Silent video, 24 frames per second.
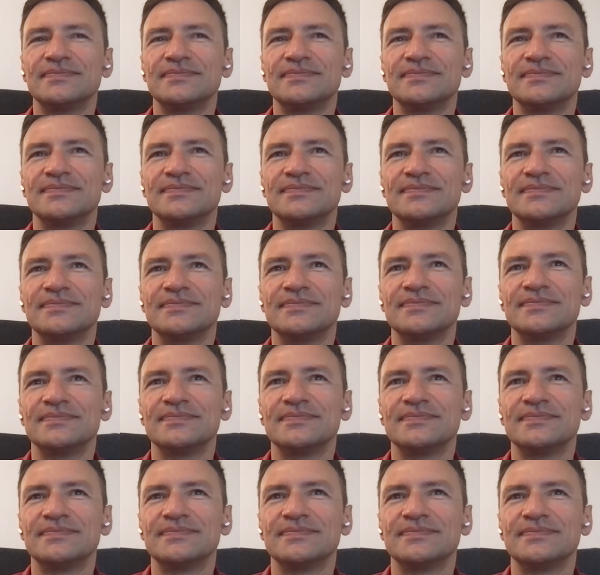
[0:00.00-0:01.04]

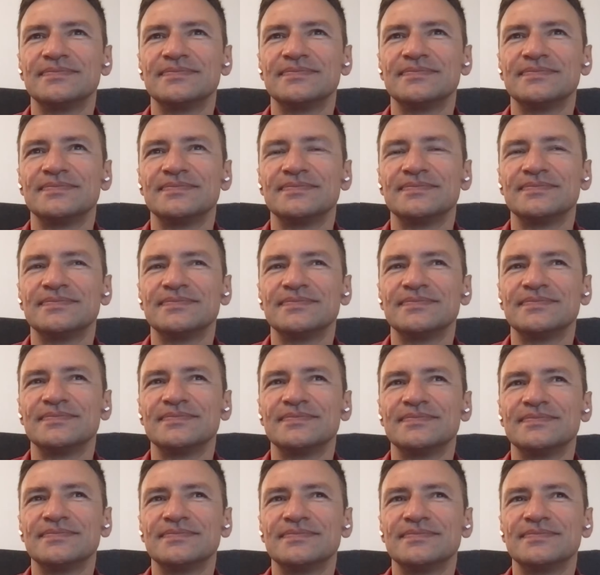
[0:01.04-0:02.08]

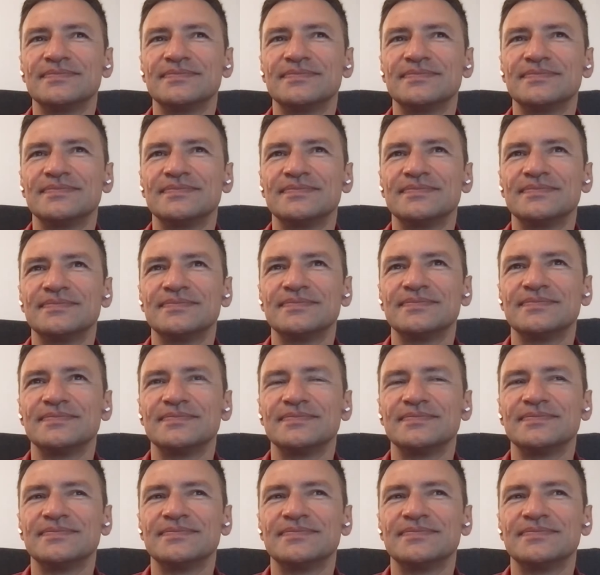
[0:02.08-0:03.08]
This person isn't speaking.